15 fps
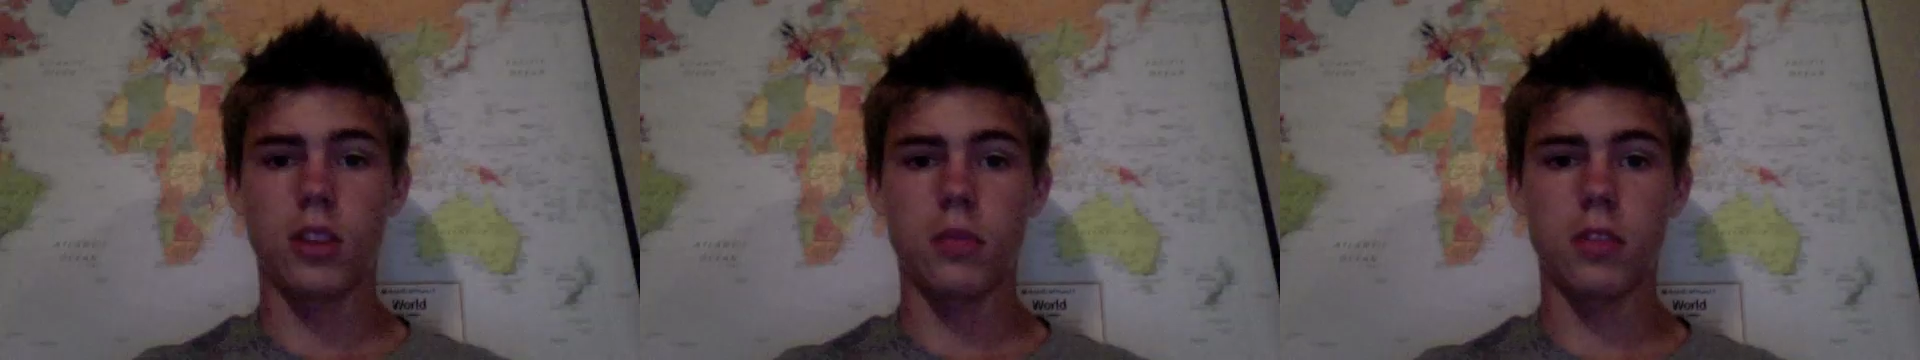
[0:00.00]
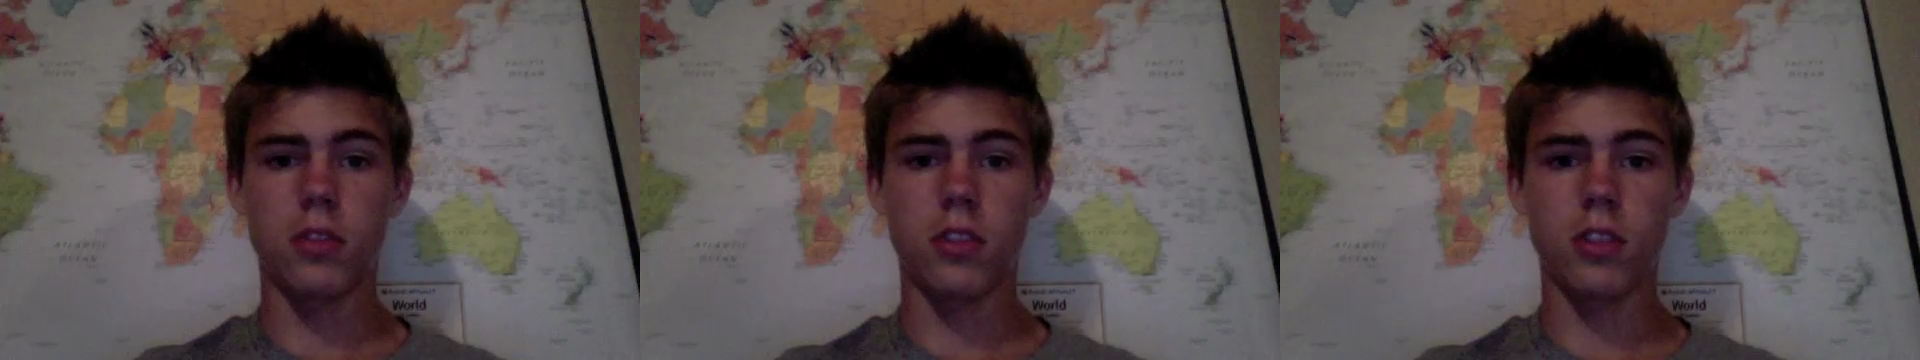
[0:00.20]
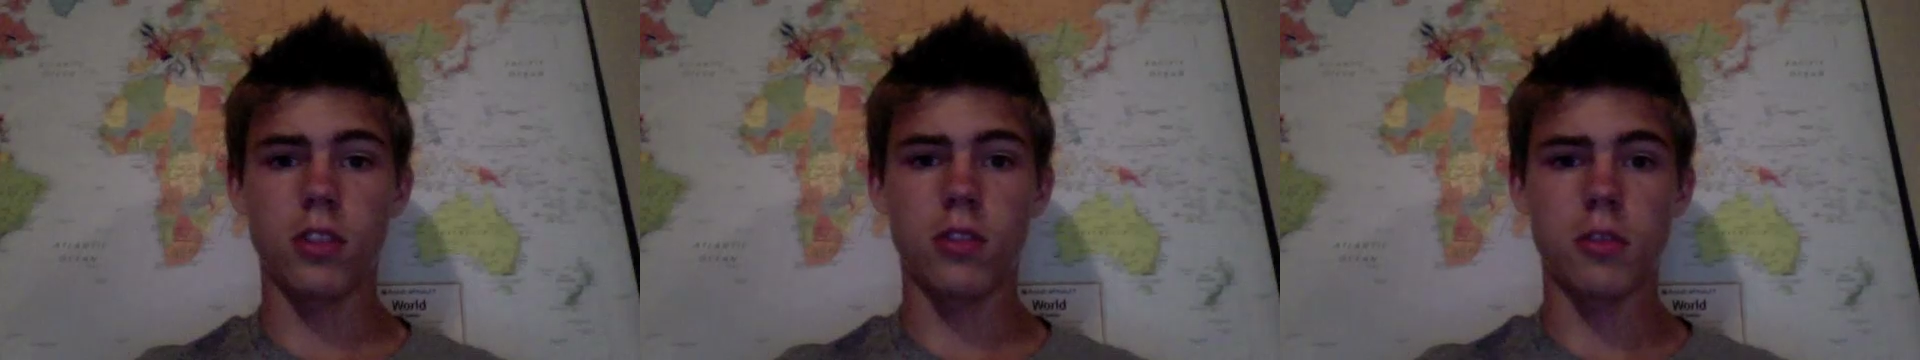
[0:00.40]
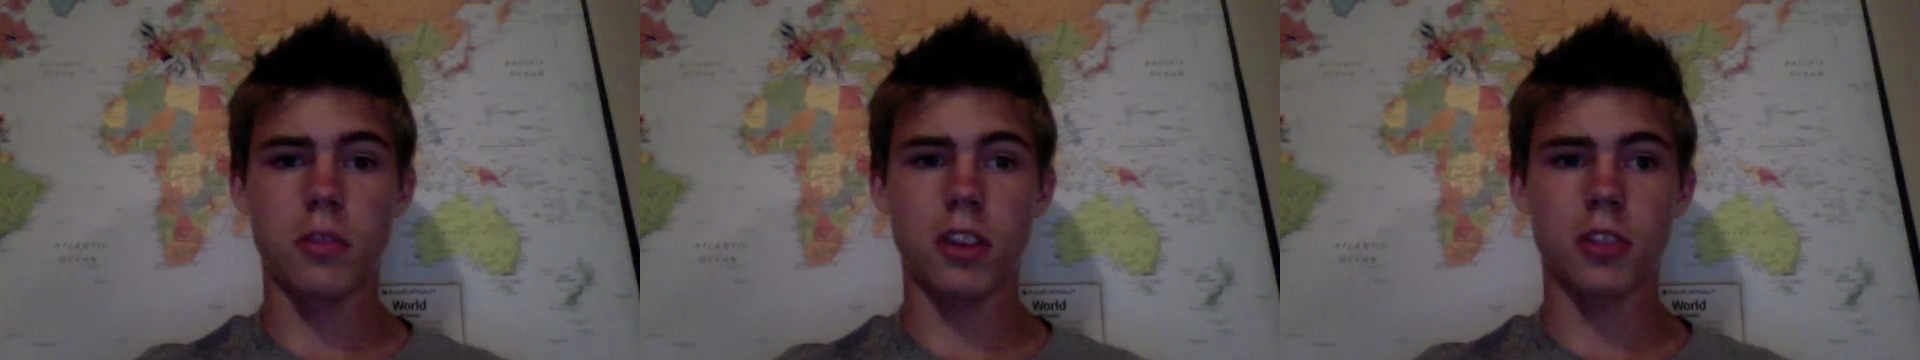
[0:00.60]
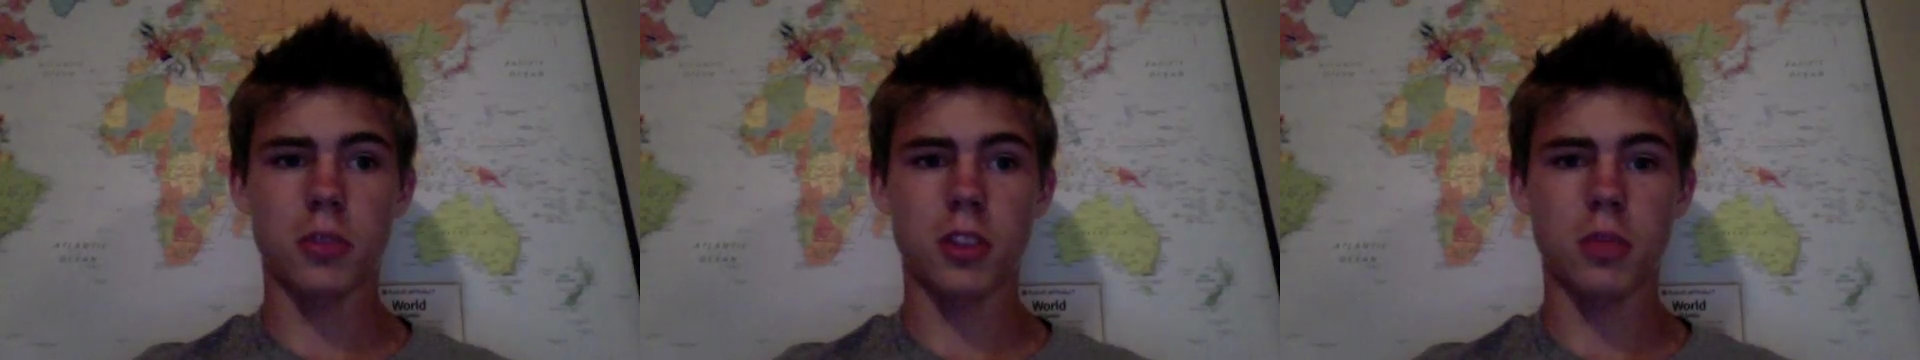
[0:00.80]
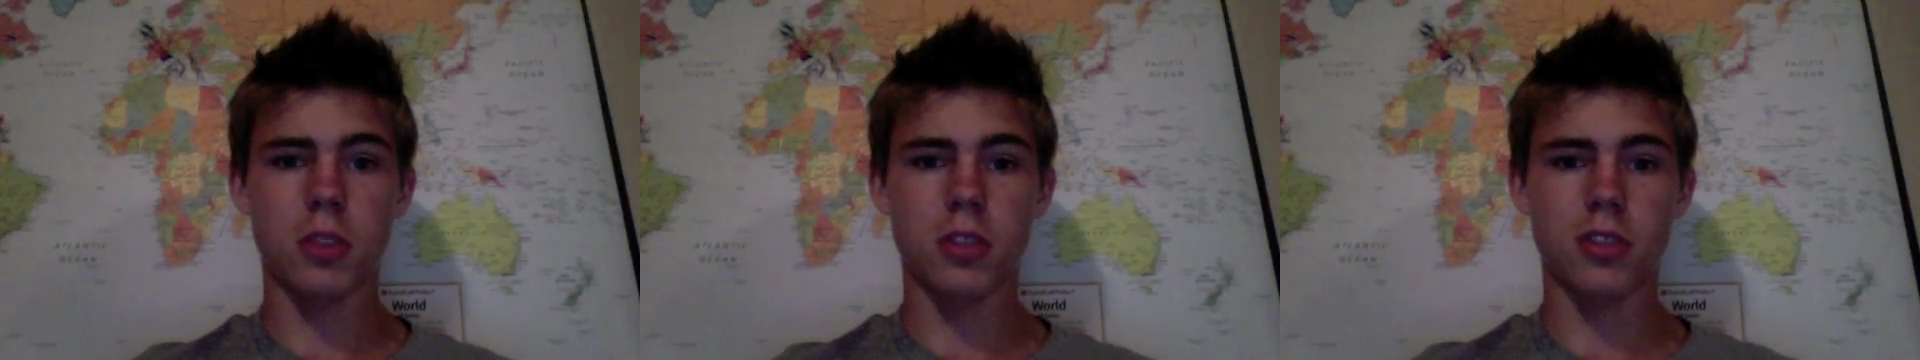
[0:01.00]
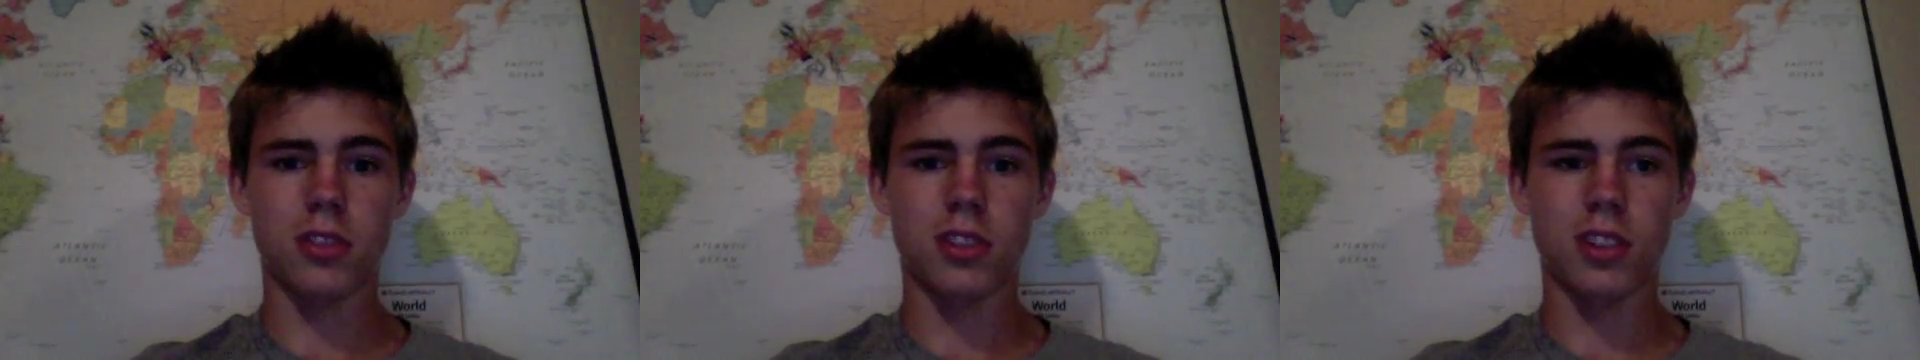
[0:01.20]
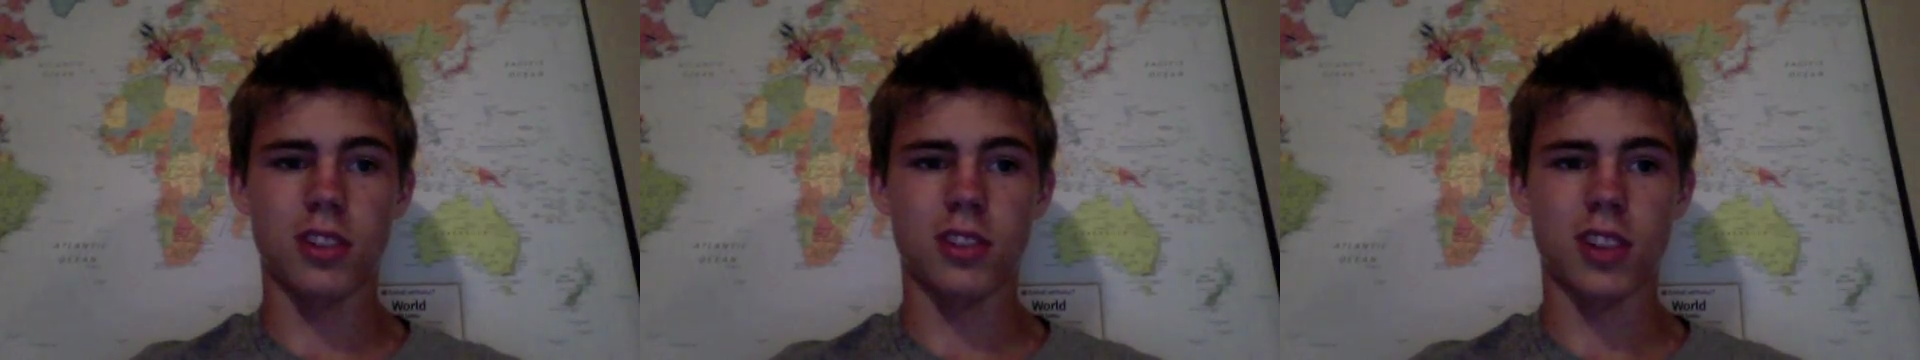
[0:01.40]
But really what bugs me the
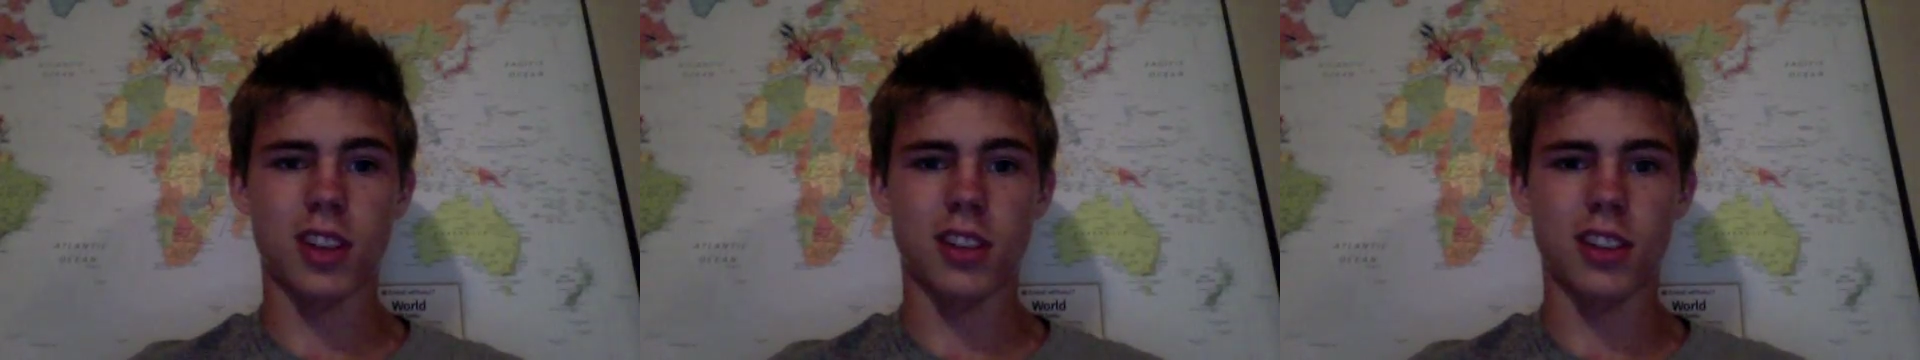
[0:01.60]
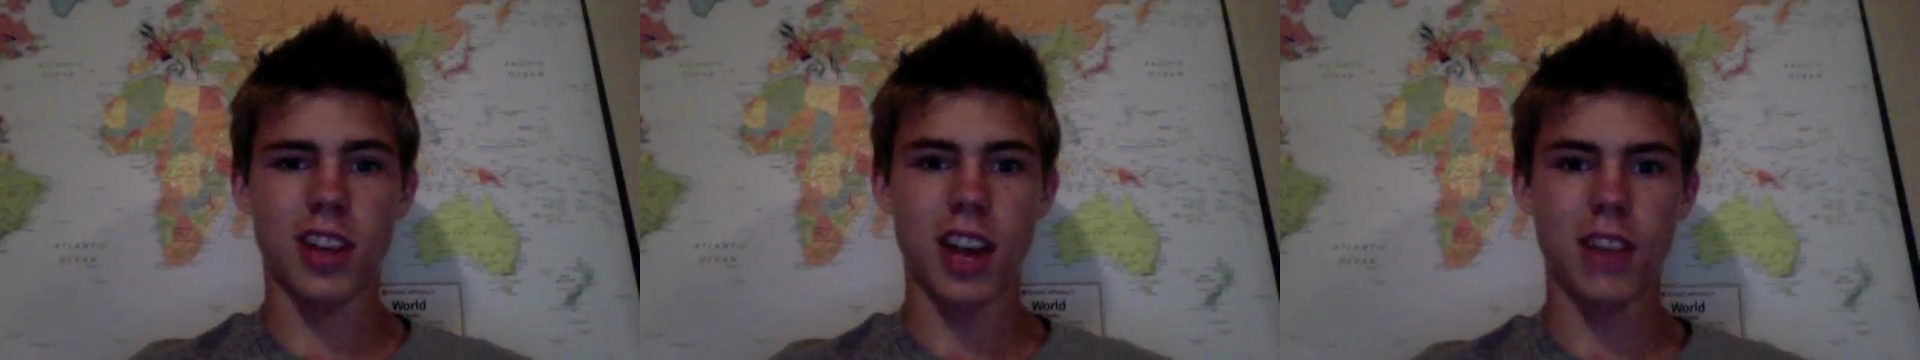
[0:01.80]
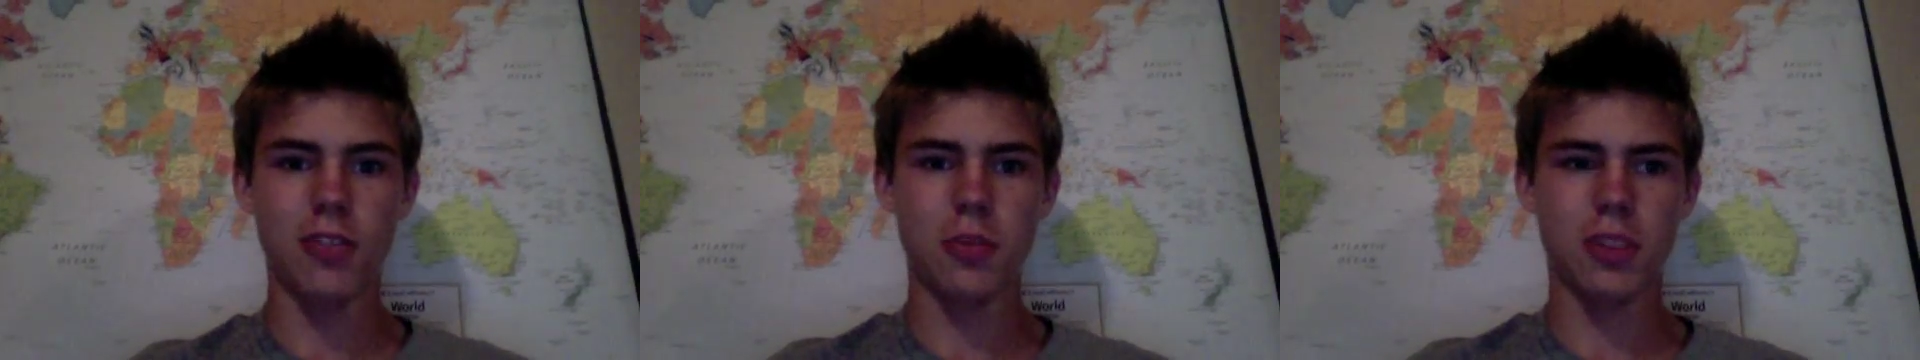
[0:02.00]
most is that they have to